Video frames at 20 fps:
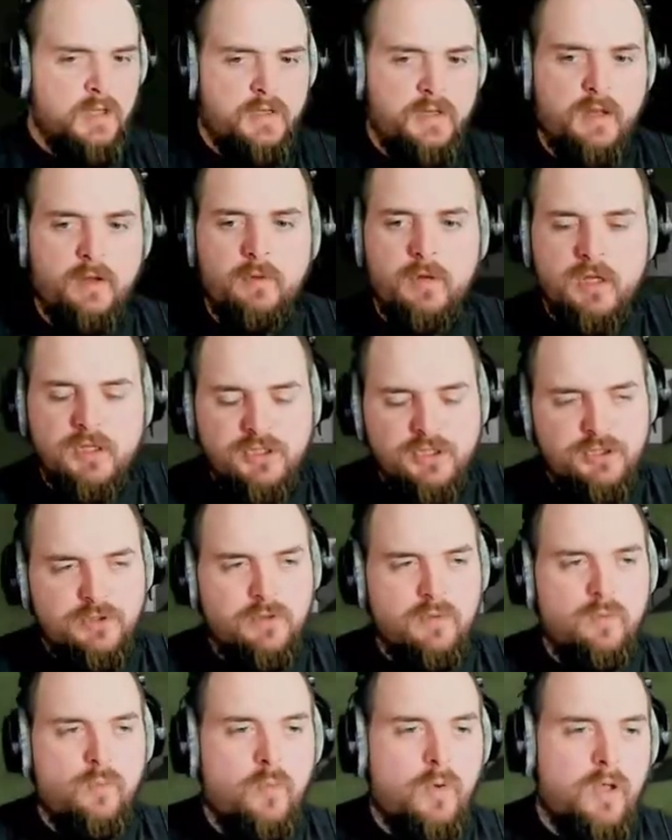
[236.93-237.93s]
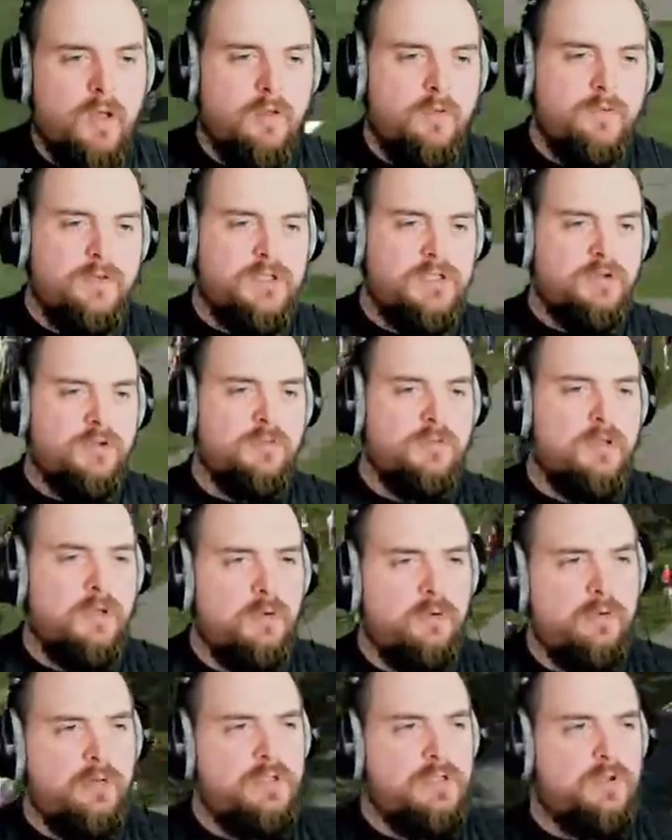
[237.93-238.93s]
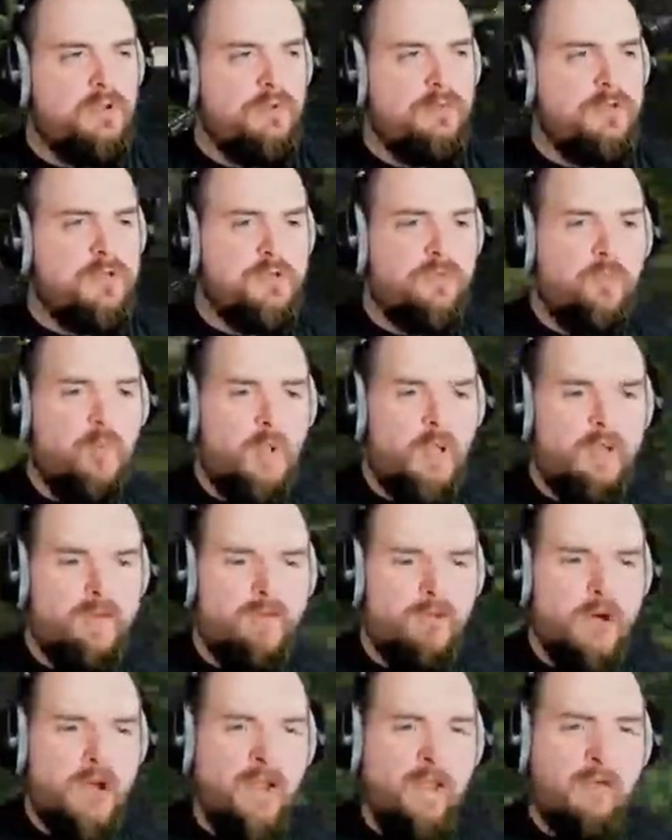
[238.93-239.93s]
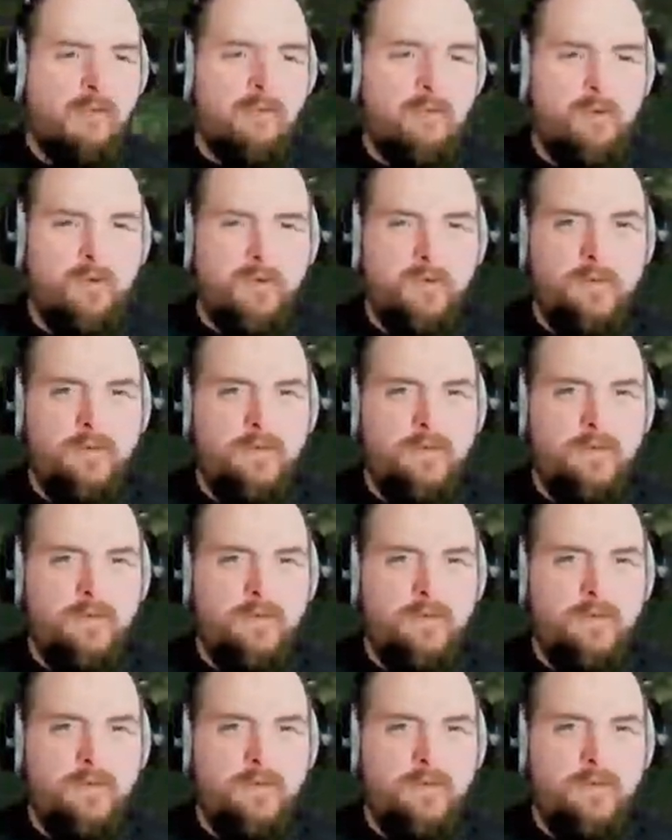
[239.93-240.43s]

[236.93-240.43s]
Now we are just doing all the tournaments are one round,